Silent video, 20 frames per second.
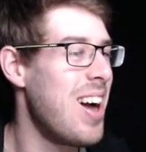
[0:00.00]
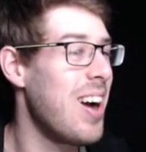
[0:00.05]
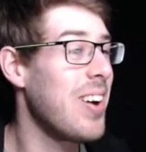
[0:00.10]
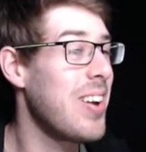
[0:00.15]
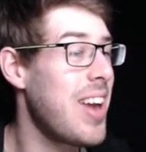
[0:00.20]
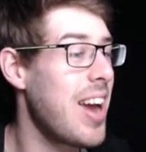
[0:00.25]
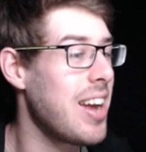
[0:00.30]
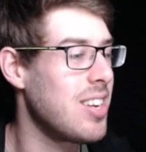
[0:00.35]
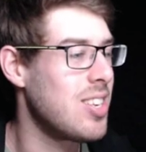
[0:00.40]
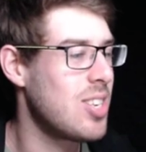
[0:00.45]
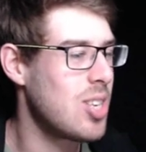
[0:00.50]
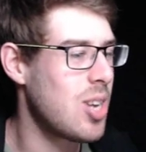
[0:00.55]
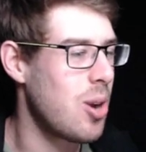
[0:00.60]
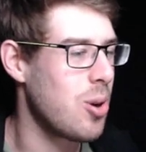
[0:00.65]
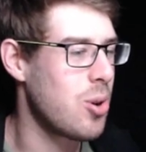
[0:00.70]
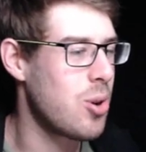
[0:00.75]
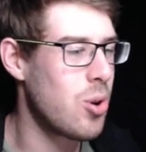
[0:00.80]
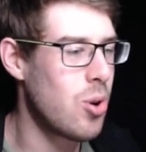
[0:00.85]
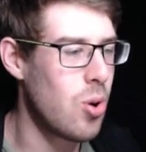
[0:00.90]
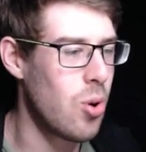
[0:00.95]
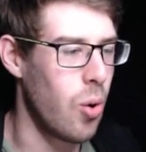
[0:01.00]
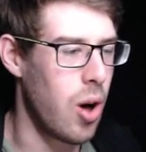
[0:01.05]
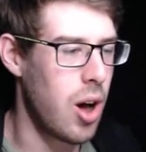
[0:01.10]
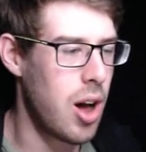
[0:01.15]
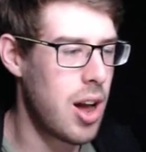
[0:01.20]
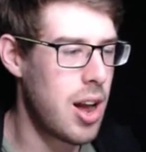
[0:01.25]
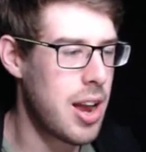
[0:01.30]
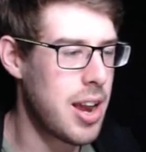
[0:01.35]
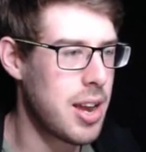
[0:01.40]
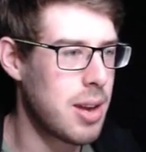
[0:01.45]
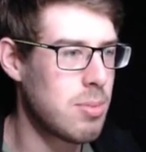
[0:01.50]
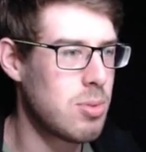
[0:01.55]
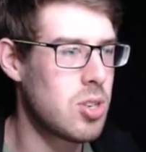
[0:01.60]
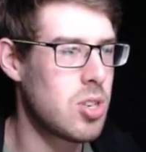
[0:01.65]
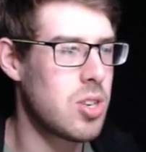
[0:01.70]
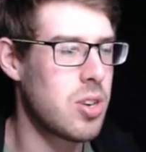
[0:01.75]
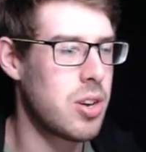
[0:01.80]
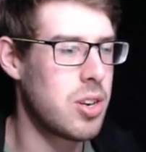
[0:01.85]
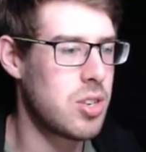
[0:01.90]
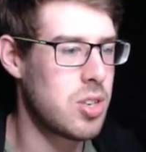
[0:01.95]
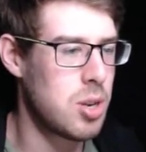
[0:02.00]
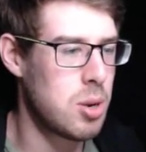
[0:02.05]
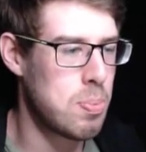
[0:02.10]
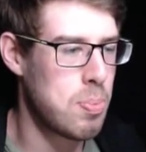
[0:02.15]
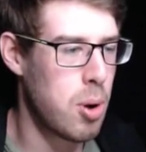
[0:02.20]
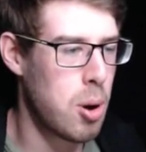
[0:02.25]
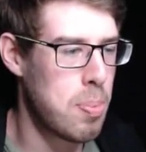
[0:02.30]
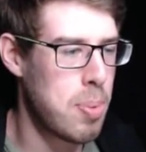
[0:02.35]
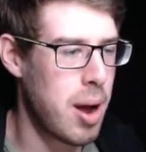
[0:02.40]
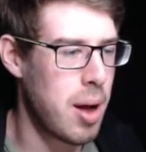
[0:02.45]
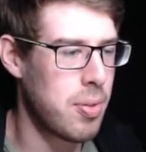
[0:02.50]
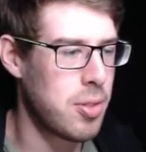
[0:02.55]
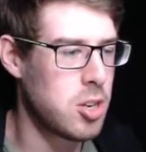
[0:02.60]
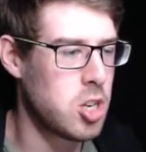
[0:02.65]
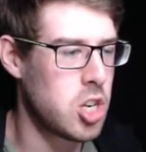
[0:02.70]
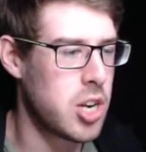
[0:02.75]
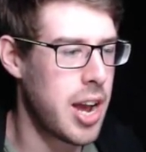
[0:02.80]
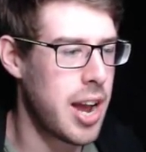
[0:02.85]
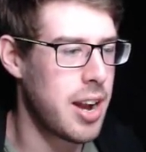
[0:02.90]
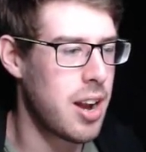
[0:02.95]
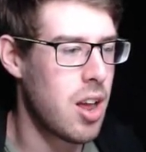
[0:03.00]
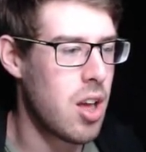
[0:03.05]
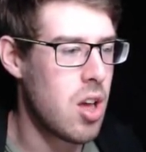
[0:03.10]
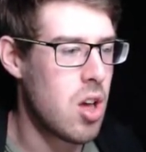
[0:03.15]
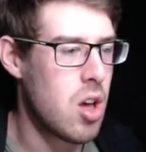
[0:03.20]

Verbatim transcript: Okay, so cool. I am just going to pop out the chat